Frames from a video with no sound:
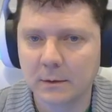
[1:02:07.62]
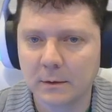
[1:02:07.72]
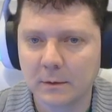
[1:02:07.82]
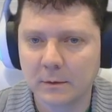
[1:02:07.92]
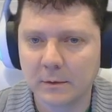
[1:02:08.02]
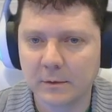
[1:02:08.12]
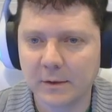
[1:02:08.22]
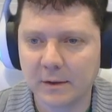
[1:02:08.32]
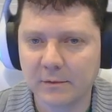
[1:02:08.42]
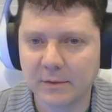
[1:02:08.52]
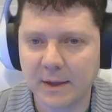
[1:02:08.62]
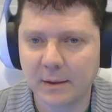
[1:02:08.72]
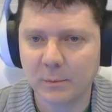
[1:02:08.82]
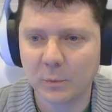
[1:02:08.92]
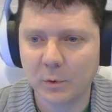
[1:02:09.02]
Let's give
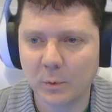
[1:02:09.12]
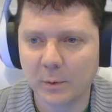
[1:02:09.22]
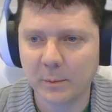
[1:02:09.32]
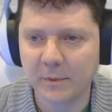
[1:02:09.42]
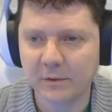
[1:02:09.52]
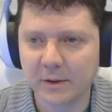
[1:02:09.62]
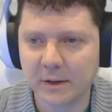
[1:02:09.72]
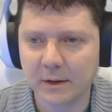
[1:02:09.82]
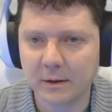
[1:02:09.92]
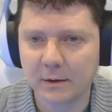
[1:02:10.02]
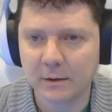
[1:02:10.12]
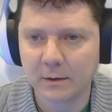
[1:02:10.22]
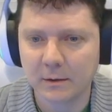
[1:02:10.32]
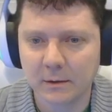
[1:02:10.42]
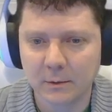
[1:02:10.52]
them, who are we missing?
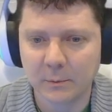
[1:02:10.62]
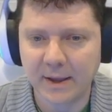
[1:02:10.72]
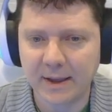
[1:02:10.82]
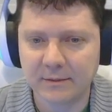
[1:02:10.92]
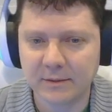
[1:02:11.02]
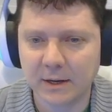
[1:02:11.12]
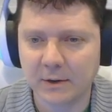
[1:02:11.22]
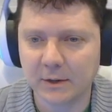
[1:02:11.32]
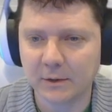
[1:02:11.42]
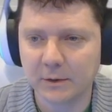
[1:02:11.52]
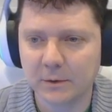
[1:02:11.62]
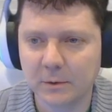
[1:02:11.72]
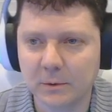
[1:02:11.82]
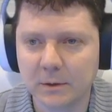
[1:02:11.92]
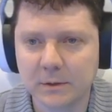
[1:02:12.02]
We have an
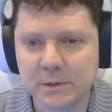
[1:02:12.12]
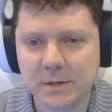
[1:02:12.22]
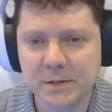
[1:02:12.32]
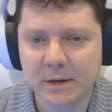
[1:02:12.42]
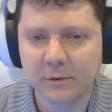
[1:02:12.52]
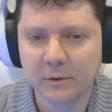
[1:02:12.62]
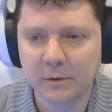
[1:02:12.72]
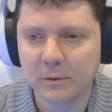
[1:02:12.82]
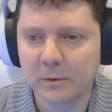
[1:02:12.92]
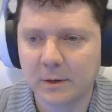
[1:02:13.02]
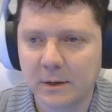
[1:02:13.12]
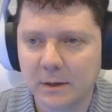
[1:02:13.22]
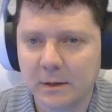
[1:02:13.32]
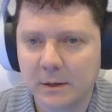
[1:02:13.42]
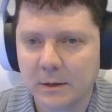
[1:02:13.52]
Arielu, Chinjesu.
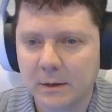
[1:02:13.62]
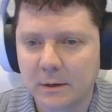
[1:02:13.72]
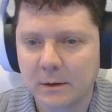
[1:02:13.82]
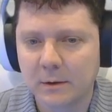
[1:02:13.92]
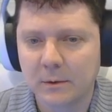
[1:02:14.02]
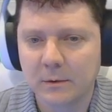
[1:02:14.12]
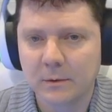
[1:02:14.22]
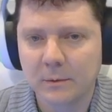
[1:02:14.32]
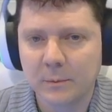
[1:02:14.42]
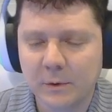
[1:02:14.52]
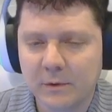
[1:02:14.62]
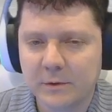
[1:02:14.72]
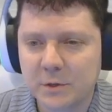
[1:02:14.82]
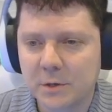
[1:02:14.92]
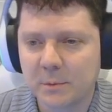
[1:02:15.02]
We do have a
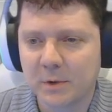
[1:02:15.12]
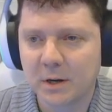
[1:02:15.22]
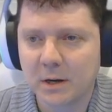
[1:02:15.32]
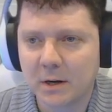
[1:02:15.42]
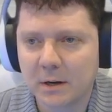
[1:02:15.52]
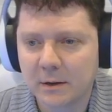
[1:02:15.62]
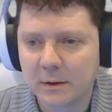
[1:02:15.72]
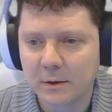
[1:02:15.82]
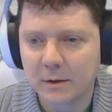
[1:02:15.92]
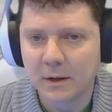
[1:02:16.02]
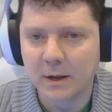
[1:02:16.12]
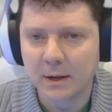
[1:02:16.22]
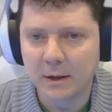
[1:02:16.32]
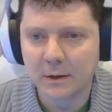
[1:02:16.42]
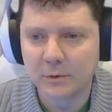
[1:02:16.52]
Chimur,
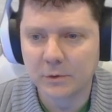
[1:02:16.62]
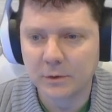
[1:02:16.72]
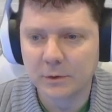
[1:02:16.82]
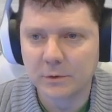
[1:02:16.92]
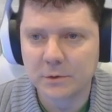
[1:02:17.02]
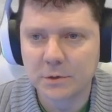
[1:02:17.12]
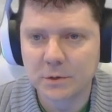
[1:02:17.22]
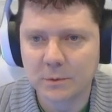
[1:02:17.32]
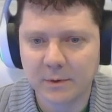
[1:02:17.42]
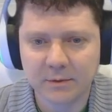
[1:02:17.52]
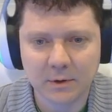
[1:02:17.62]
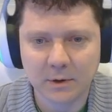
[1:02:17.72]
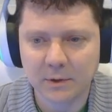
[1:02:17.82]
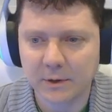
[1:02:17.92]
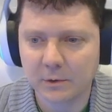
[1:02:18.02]
Druge. We have an
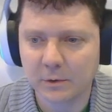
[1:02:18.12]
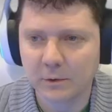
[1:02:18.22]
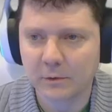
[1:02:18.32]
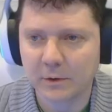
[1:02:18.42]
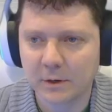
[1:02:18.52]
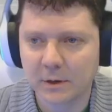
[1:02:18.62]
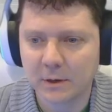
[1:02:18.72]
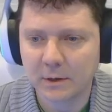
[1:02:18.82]
Earthling Cruiser.